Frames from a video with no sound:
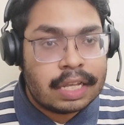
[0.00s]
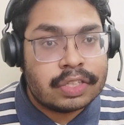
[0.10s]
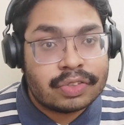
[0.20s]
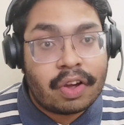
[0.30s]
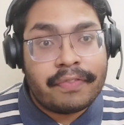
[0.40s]

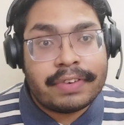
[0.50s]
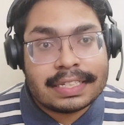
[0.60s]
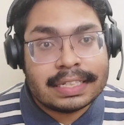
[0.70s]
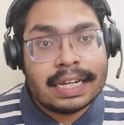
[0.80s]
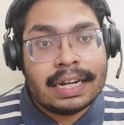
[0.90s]
soft
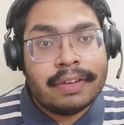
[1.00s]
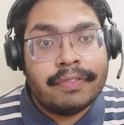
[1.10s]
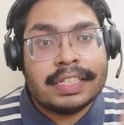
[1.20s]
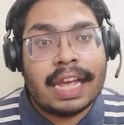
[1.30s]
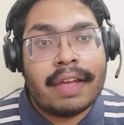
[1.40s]
skill,
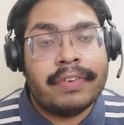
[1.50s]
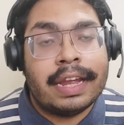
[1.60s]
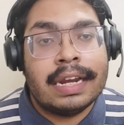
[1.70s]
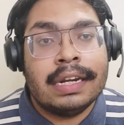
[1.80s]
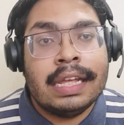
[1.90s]
which I have
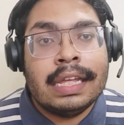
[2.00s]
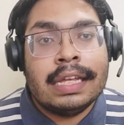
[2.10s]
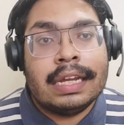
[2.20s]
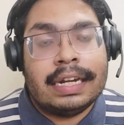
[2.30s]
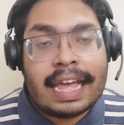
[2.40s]
gained
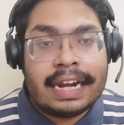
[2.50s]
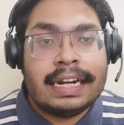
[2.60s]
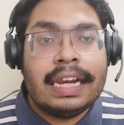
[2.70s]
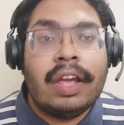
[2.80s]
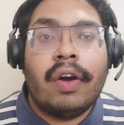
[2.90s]

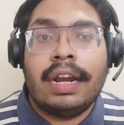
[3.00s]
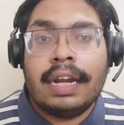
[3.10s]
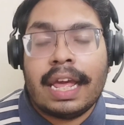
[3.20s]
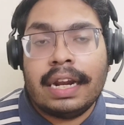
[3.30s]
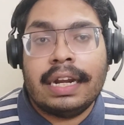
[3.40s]
directly or
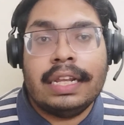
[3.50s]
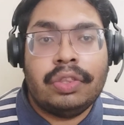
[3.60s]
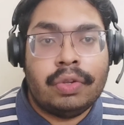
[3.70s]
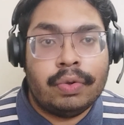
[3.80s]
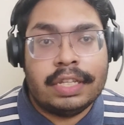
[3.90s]

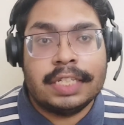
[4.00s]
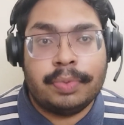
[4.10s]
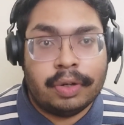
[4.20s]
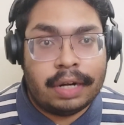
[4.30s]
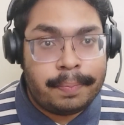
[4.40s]
indirectly through this
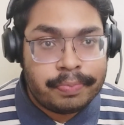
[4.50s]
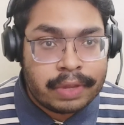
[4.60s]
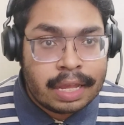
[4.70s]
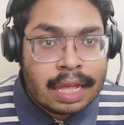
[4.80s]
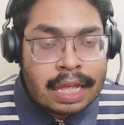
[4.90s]
program.
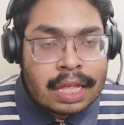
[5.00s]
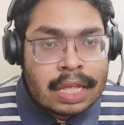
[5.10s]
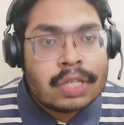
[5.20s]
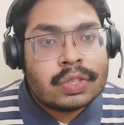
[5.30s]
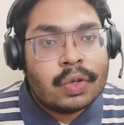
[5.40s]

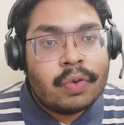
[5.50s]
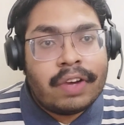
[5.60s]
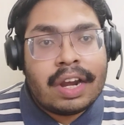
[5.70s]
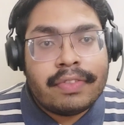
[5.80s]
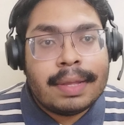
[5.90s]
So
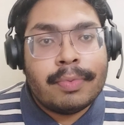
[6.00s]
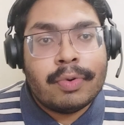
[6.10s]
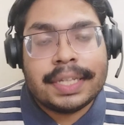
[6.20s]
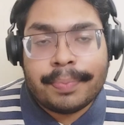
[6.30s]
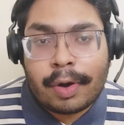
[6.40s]
one of the
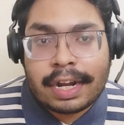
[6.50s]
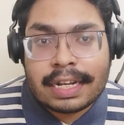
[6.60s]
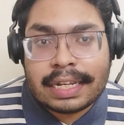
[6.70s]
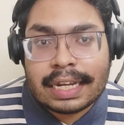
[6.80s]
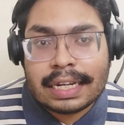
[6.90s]
most
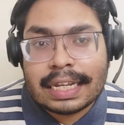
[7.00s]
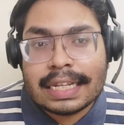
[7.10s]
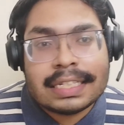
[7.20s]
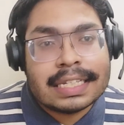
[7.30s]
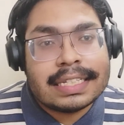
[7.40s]
important thing
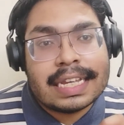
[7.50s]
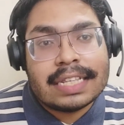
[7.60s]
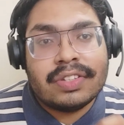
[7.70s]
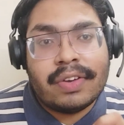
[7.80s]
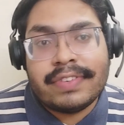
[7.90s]
is
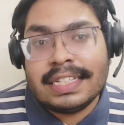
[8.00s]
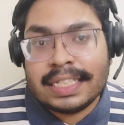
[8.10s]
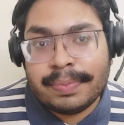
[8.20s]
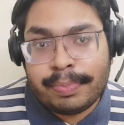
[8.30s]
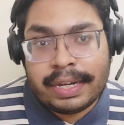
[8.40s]
sense of
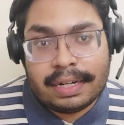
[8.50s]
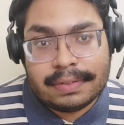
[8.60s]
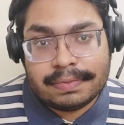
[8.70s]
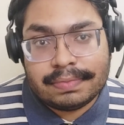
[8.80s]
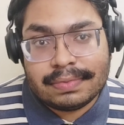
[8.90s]
discipline.